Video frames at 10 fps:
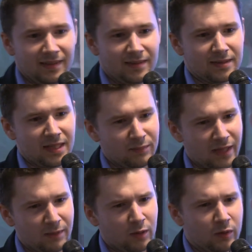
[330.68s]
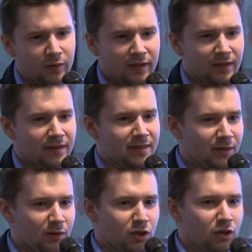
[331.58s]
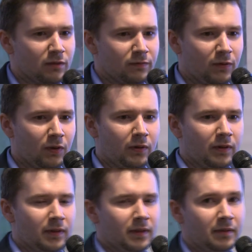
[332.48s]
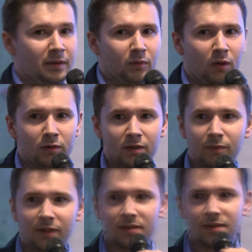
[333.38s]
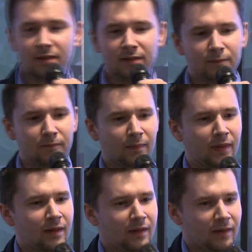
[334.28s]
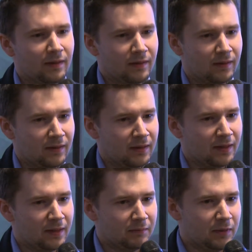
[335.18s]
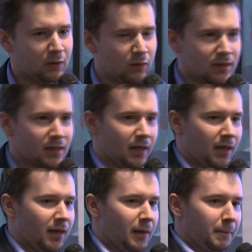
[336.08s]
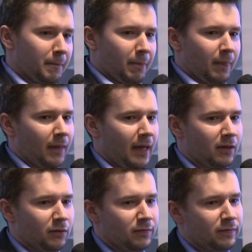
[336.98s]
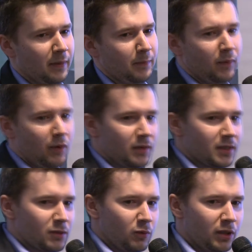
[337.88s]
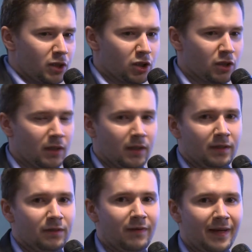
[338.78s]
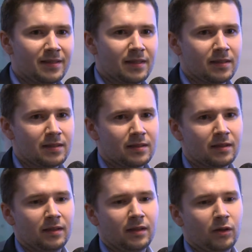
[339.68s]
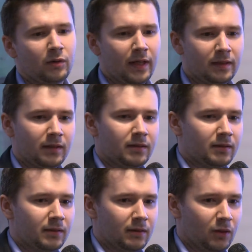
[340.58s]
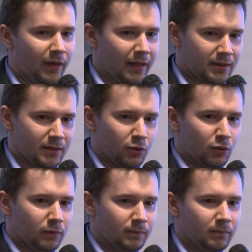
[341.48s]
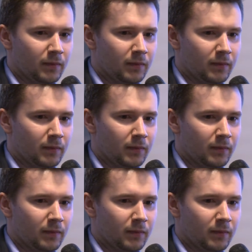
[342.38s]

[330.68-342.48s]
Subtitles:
Some time ago, we created a solution for remote medicine. It was a kind of a box which devices connects to.